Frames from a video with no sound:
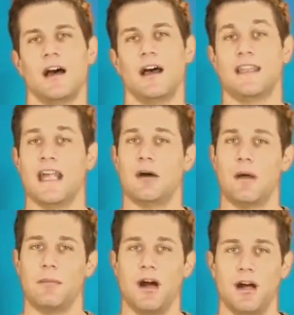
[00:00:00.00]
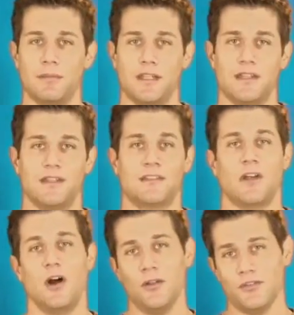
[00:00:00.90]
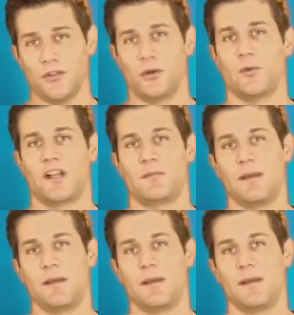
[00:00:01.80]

and now my mom is also one